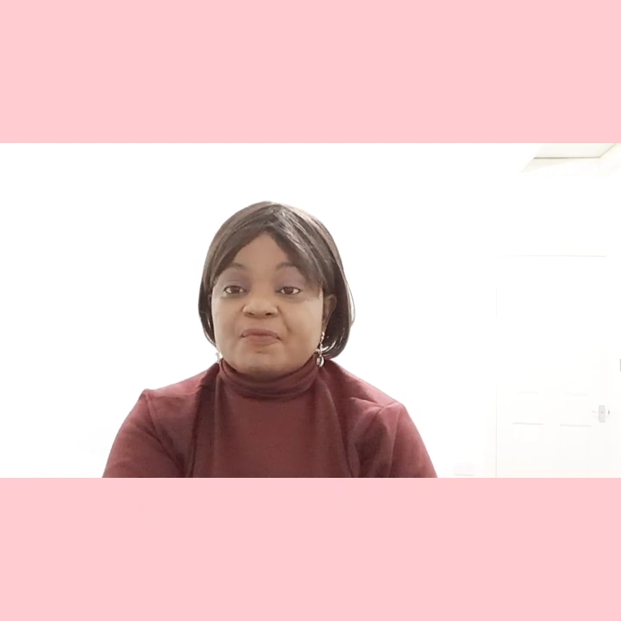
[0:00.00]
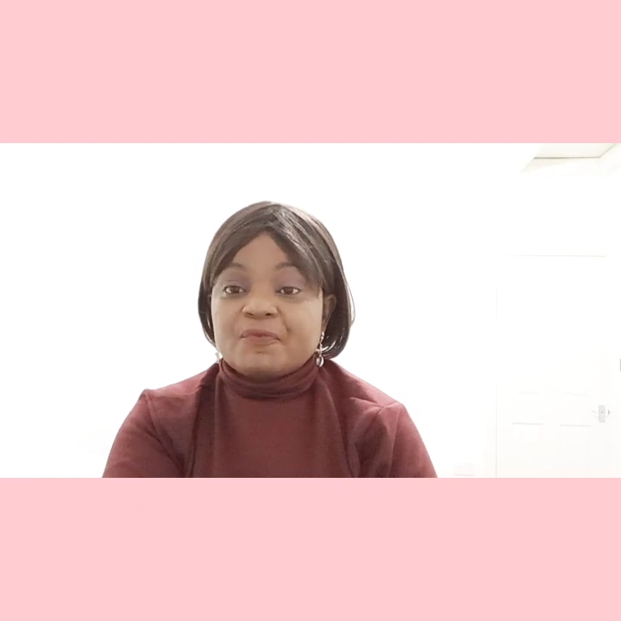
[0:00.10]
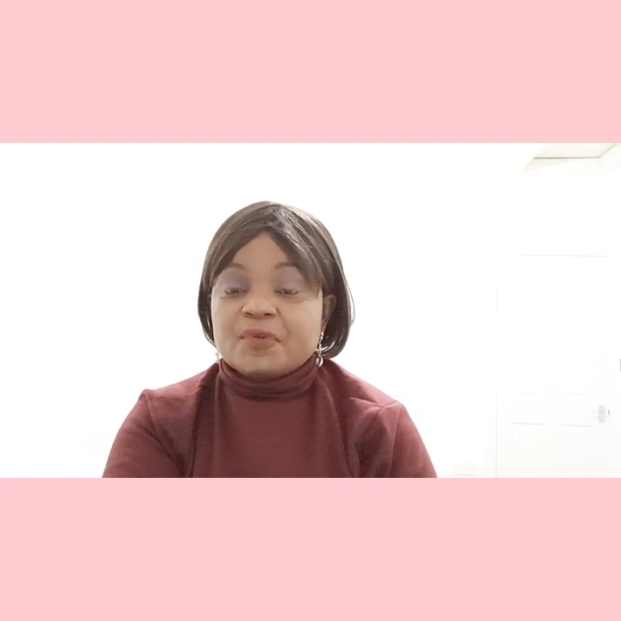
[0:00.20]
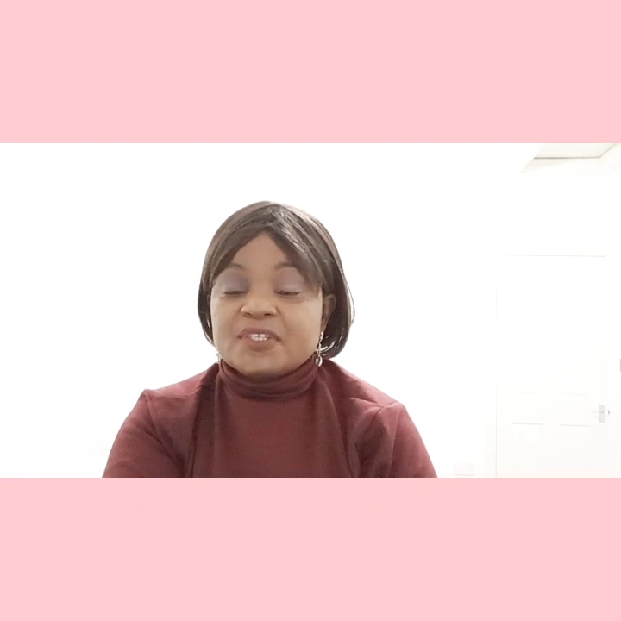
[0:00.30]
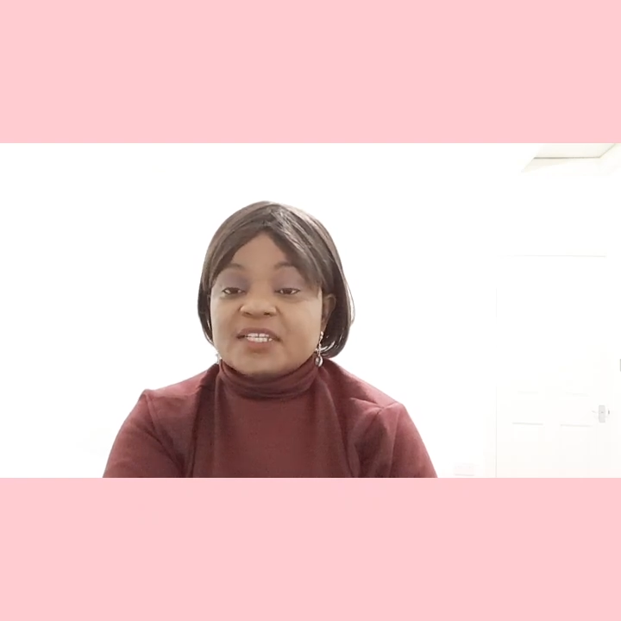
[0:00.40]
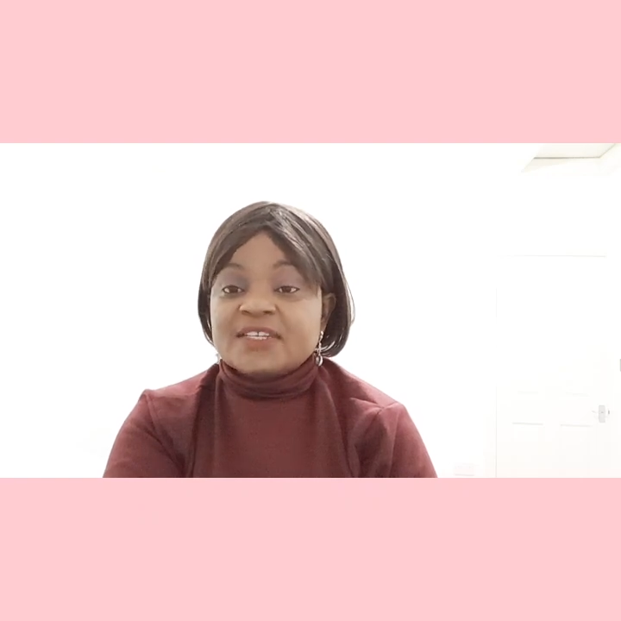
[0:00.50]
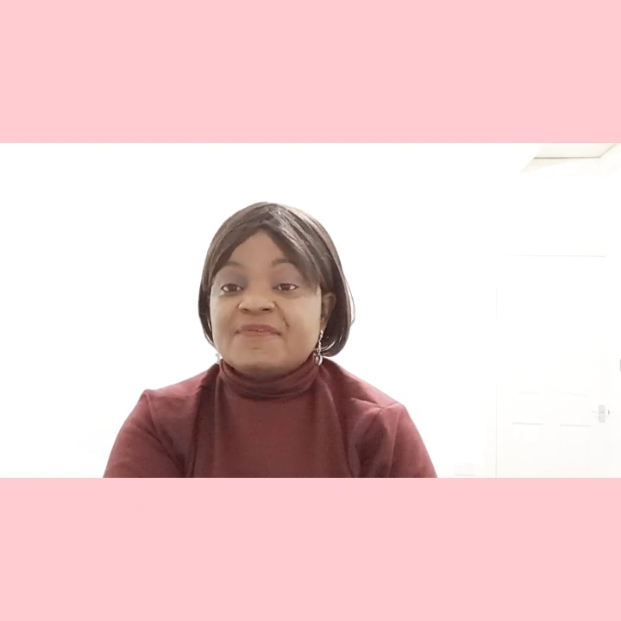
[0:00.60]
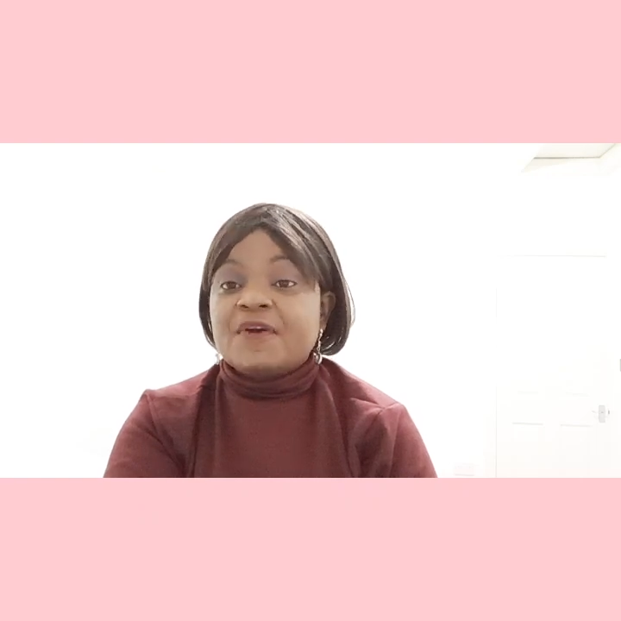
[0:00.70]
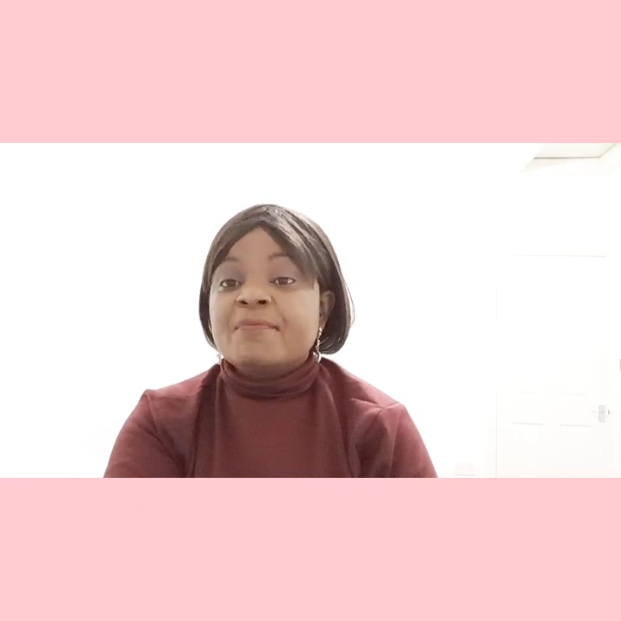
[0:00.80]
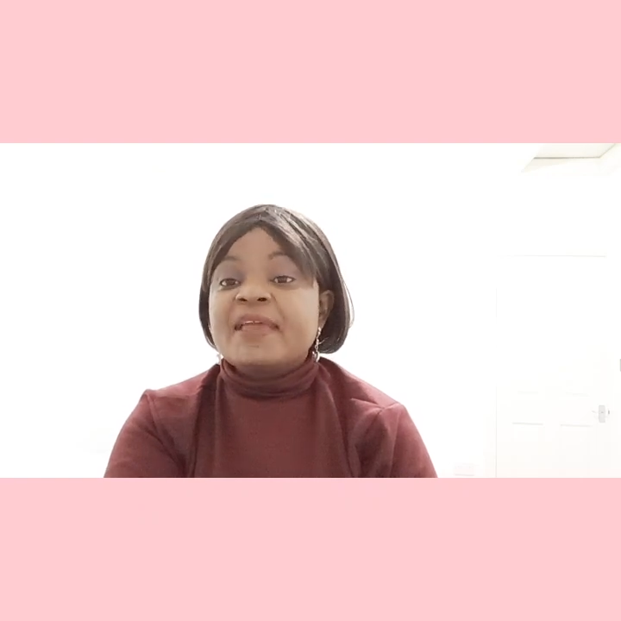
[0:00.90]
processing
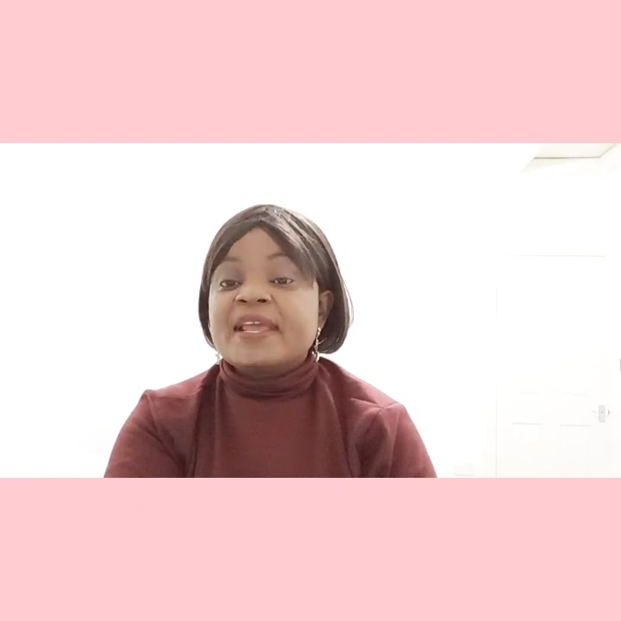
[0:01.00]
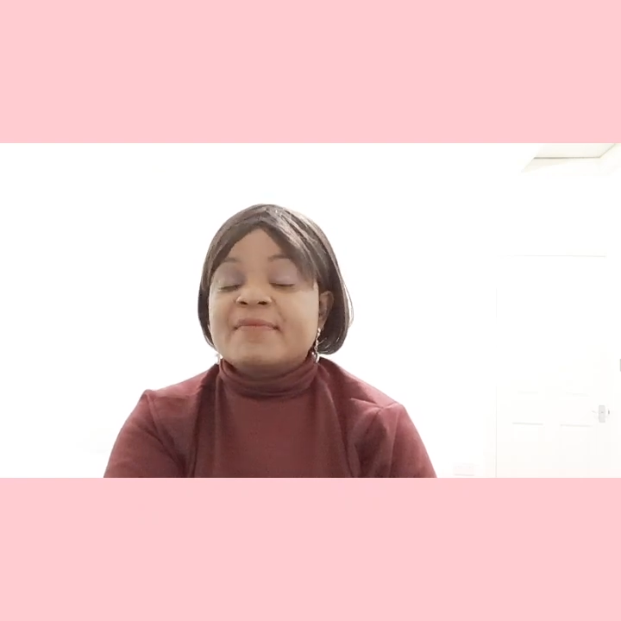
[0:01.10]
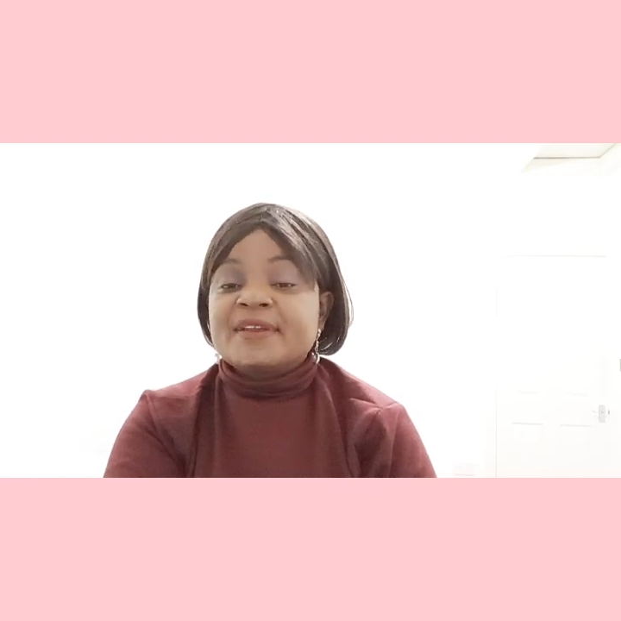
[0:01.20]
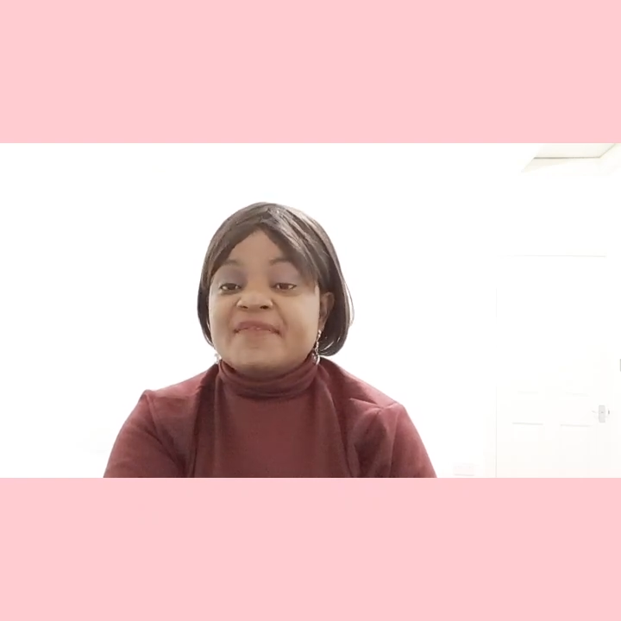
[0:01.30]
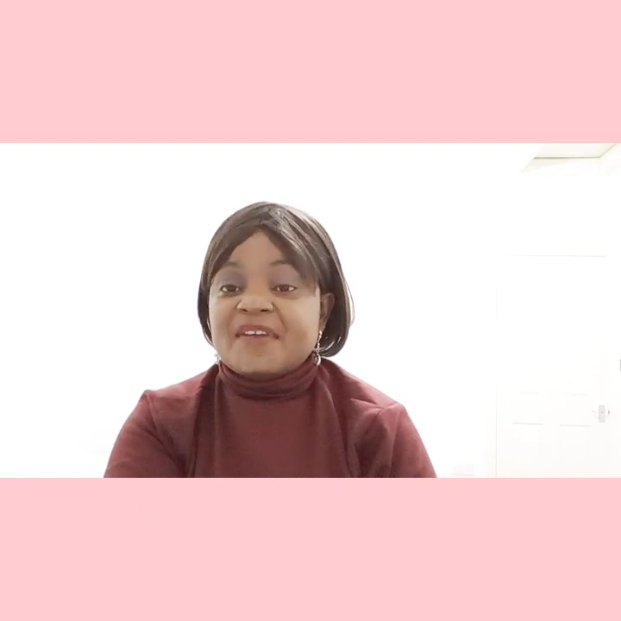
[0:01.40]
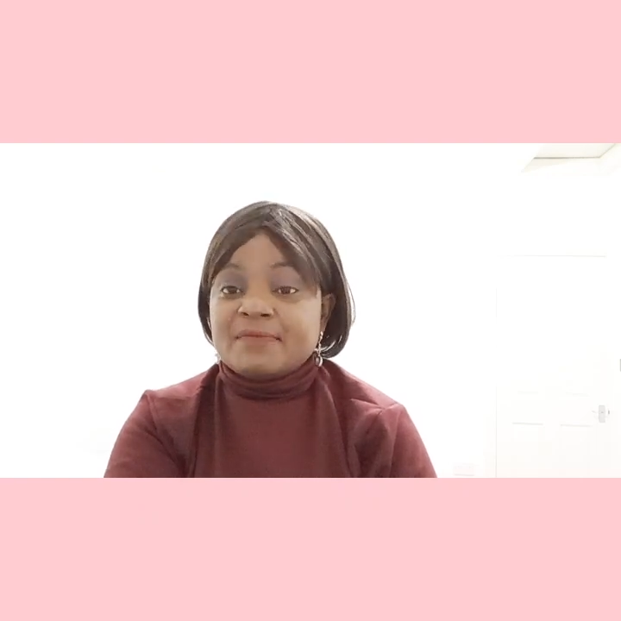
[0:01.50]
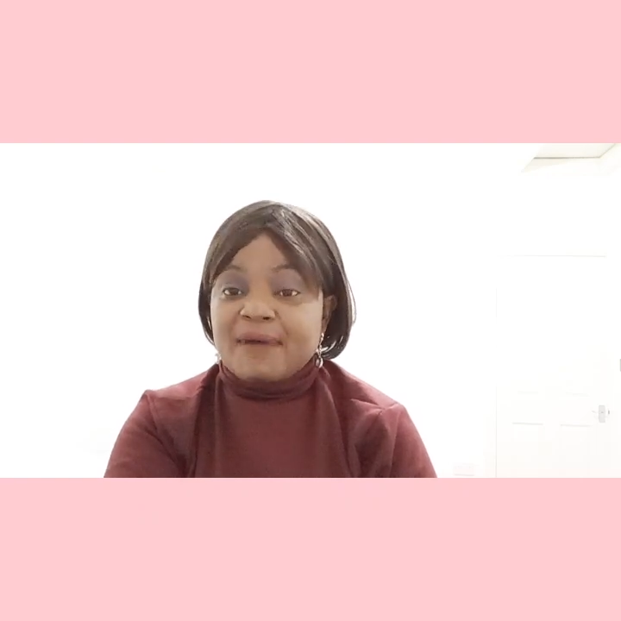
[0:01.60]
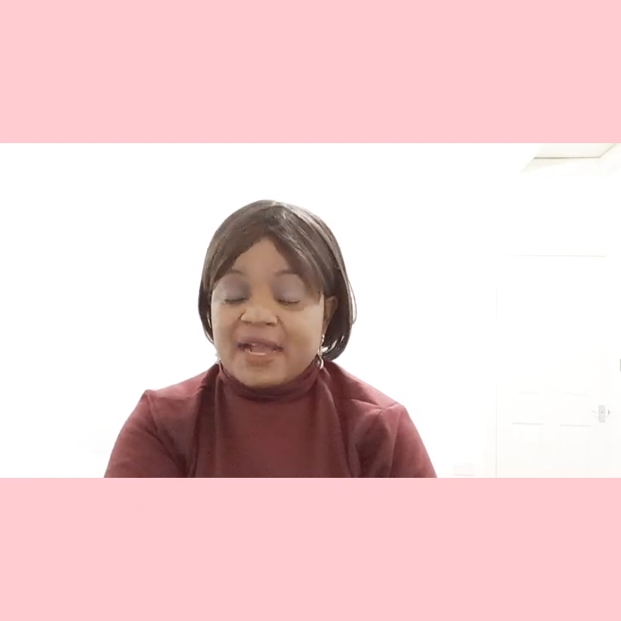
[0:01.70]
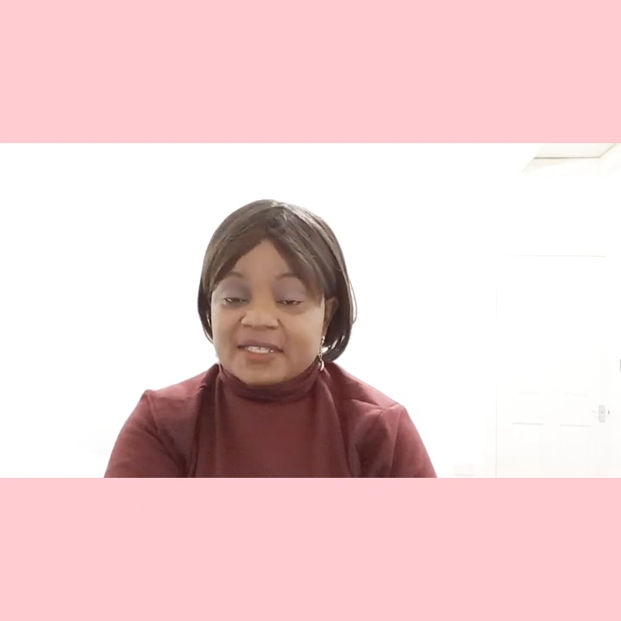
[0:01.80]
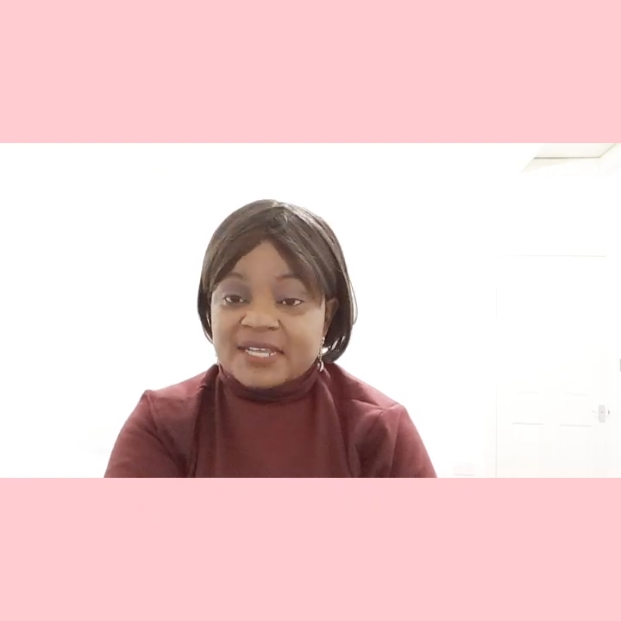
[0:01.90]
Form A in different
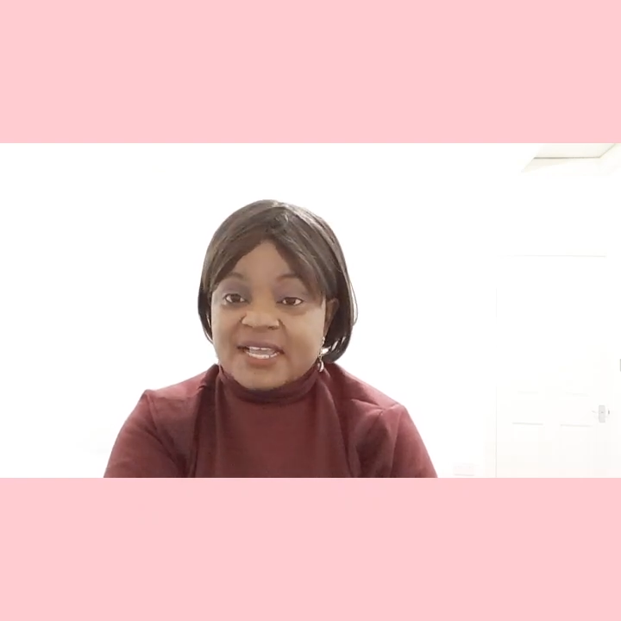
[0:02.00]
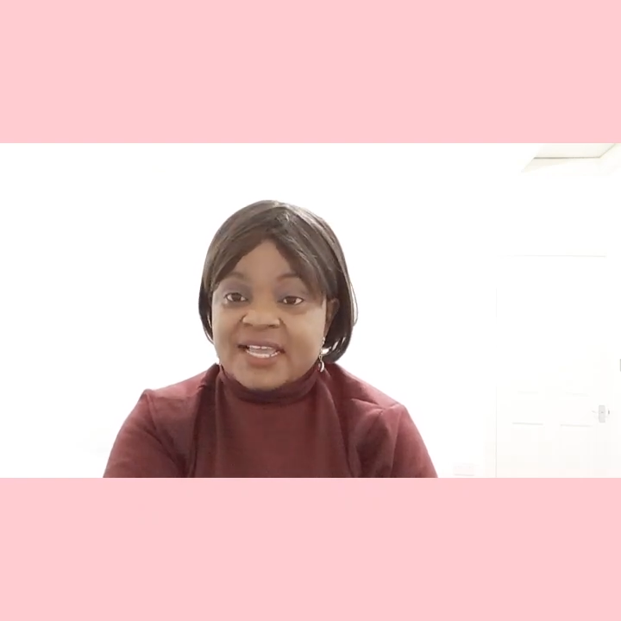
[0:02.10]
banks,